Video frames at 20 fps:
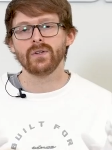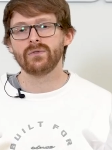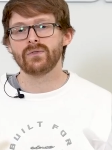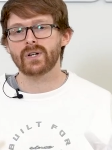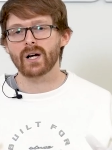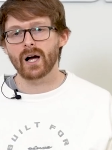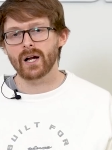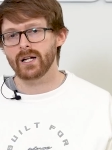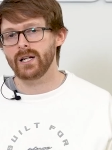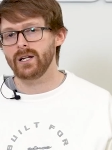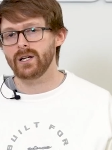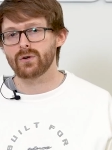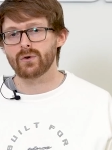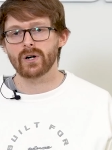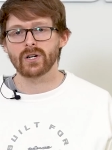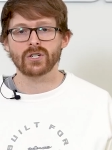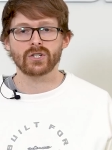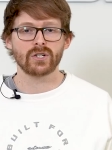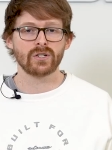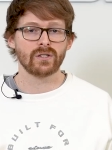you've got any
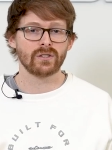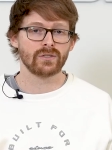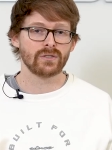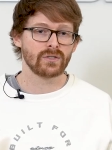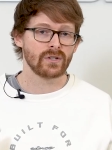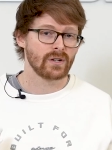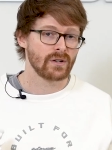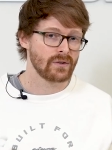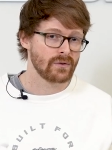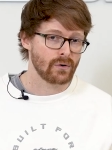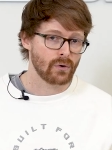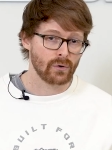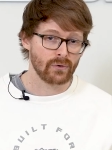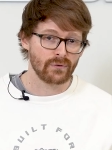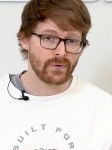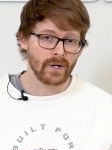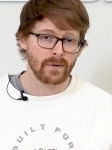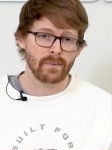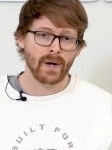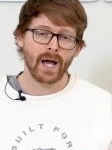questions or
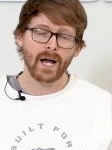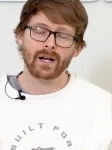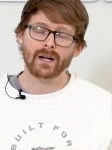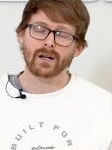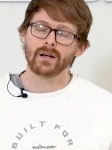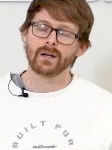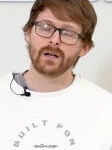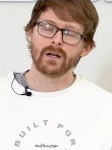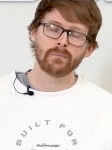feedback,